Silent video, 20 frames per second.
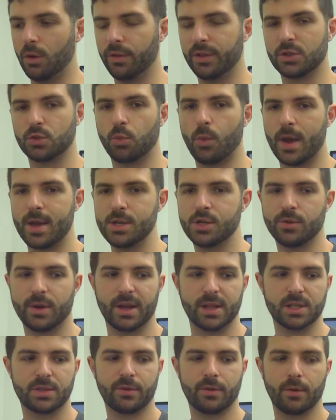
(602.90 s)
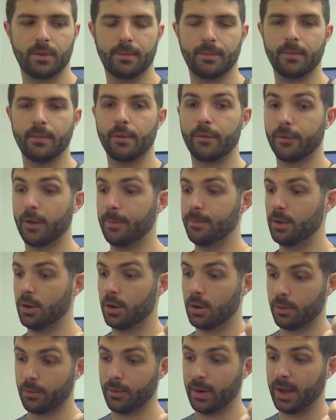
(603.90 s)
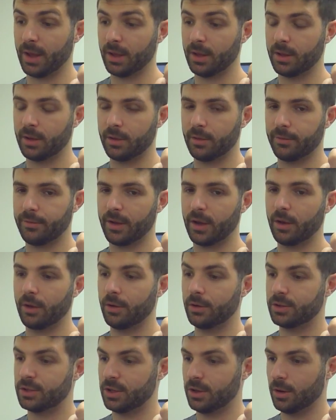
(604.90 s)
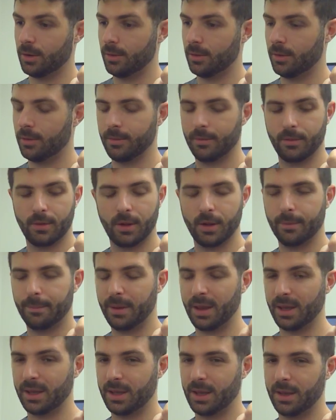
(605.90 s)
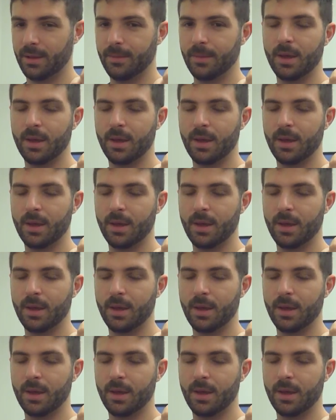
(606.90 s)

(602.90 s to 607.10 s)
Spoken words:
this weight transfer from your ring finger to your pinky.